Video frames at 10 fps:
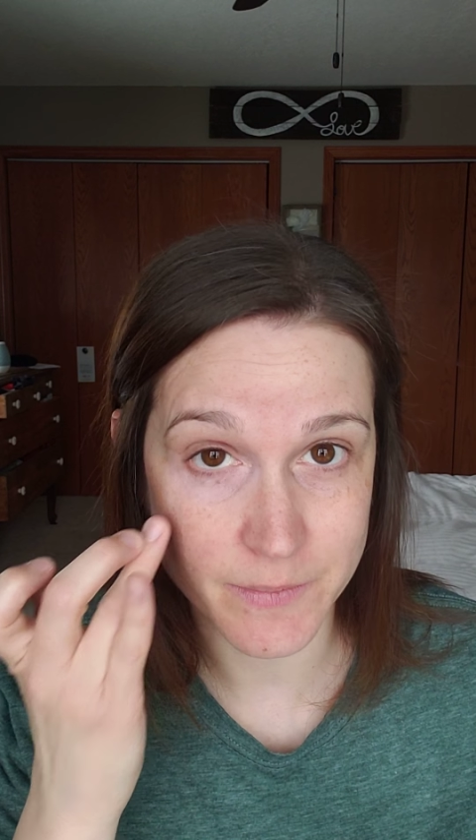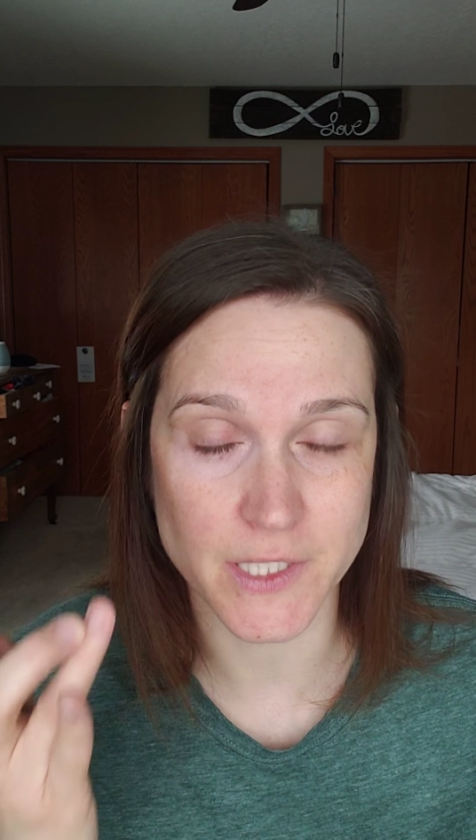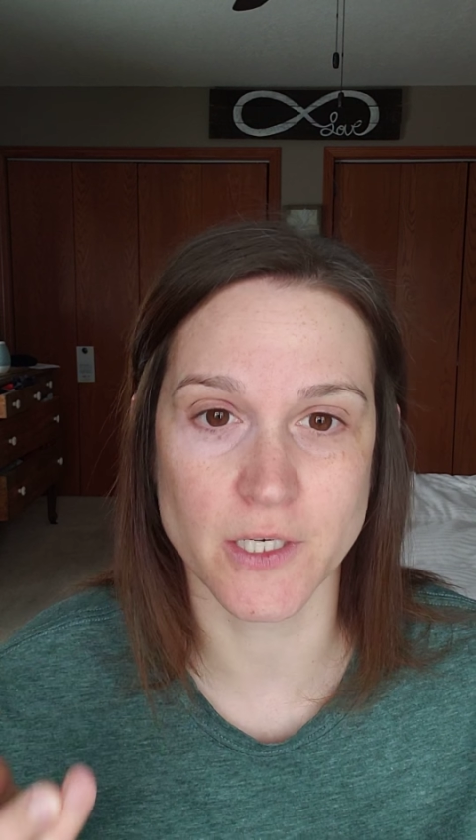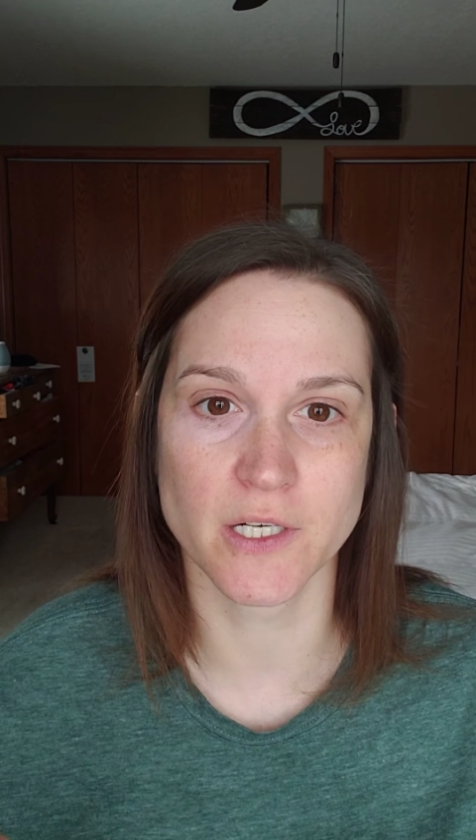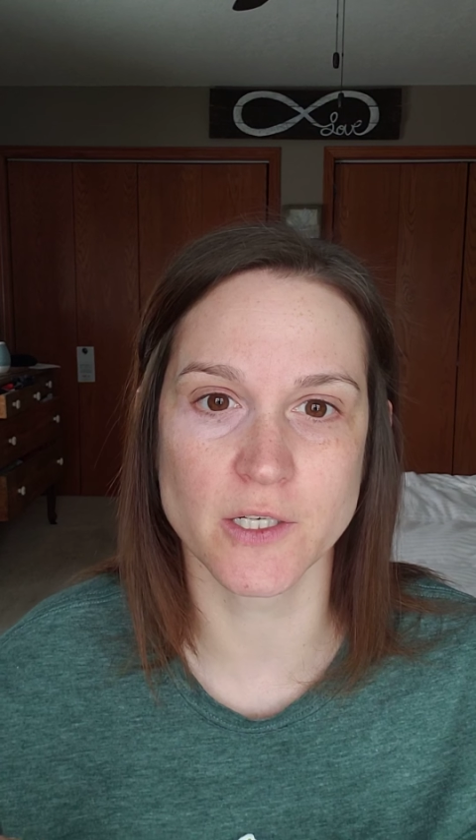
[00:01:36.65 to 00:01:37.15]
my
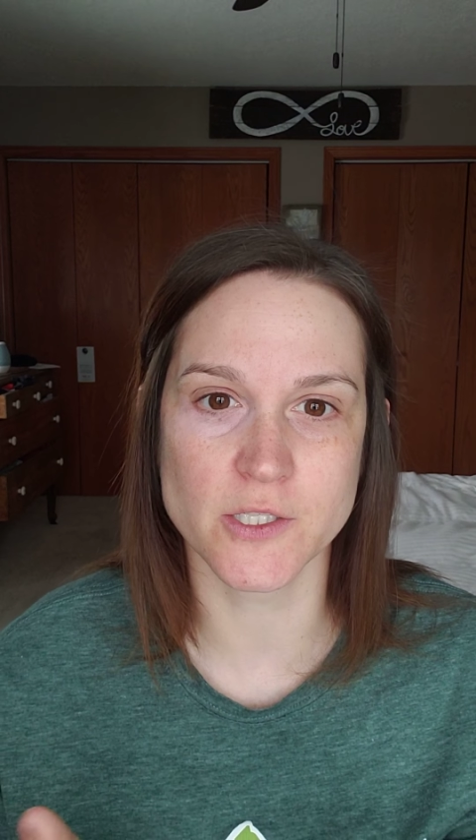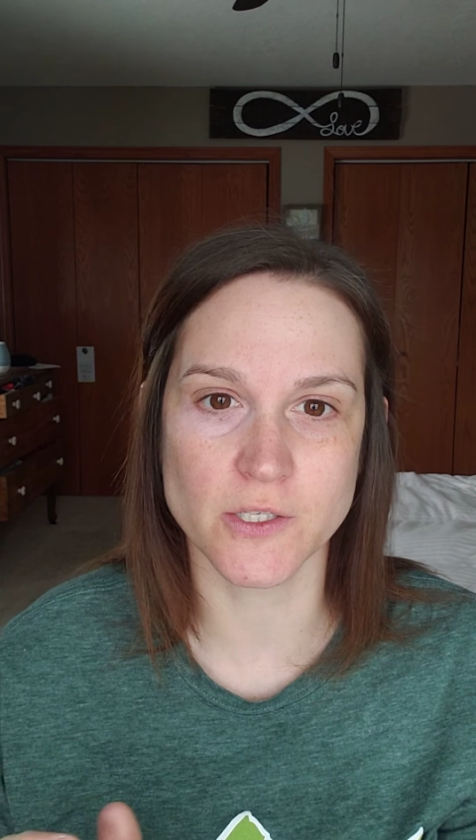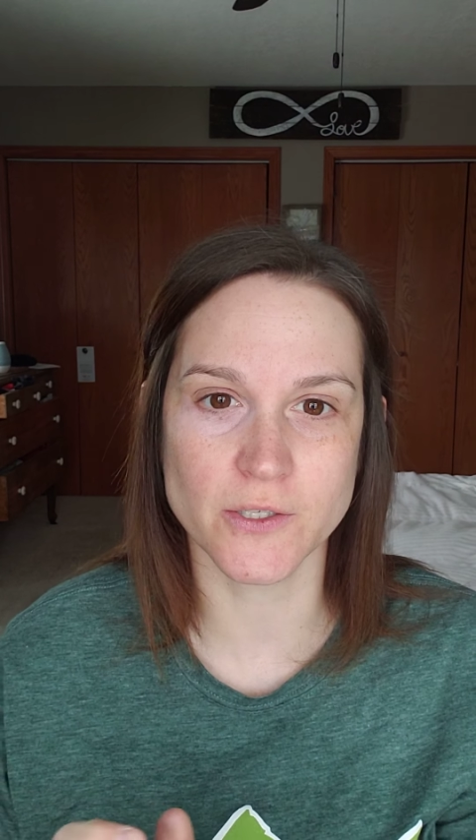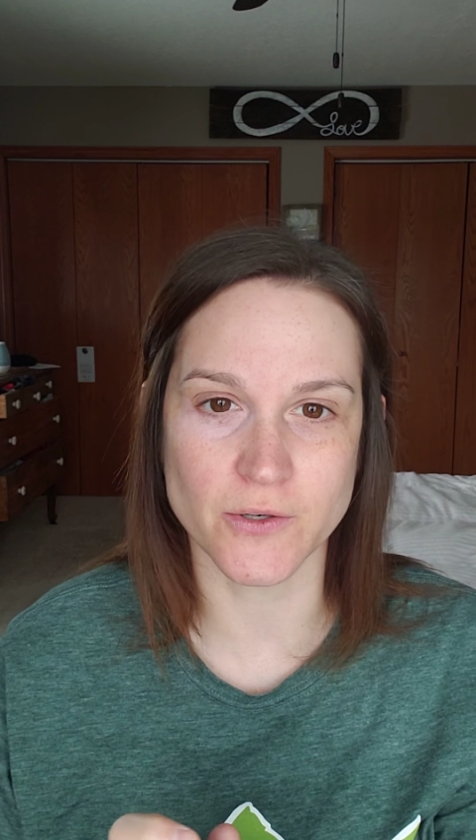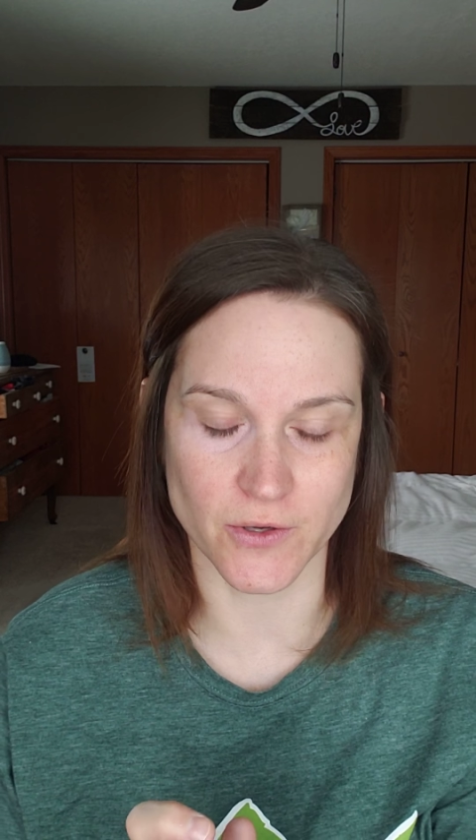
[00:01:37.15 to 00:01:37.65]
dark
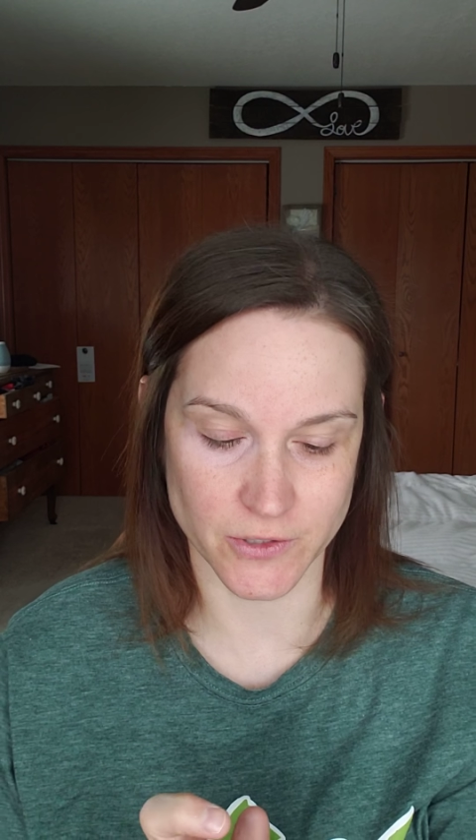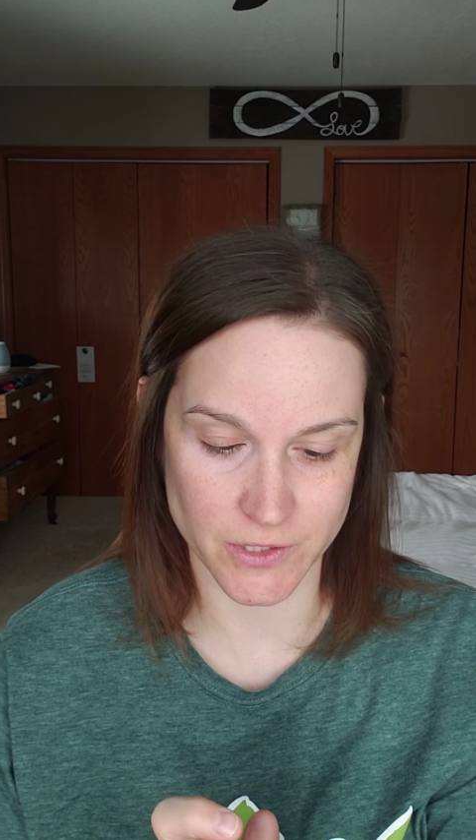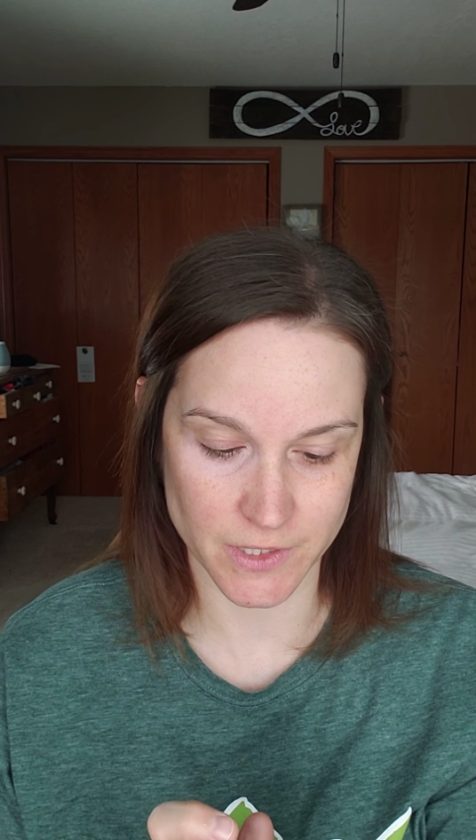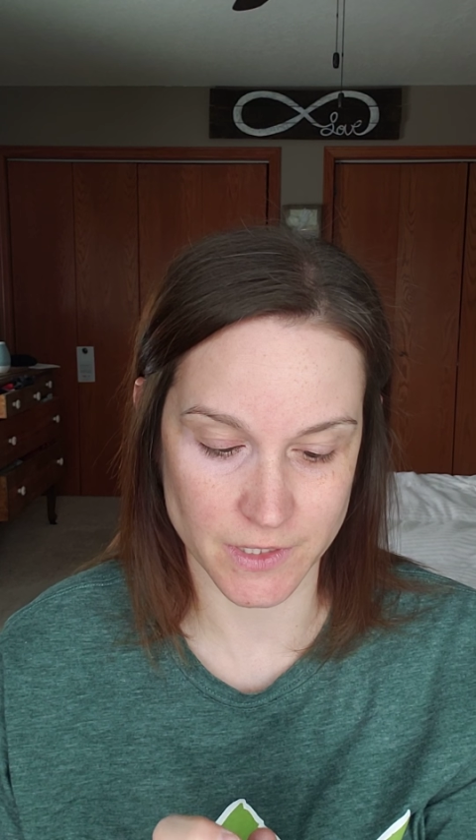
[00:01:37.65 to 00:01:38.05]
circles